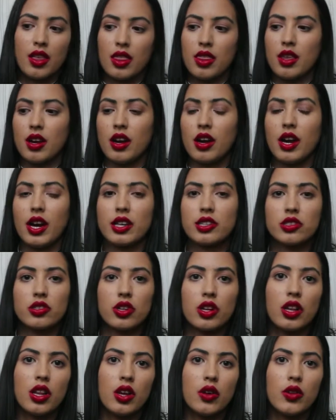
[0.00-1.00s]
their
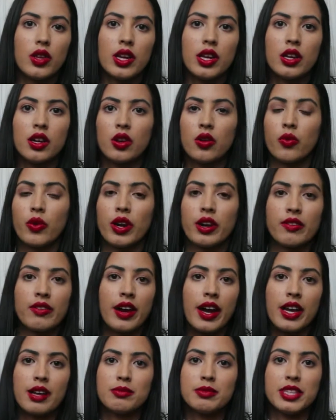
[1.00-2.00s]
extra clothing or
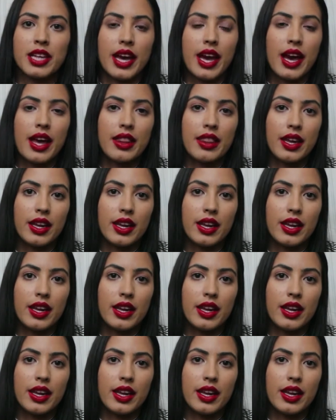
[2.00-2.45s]
whatever items they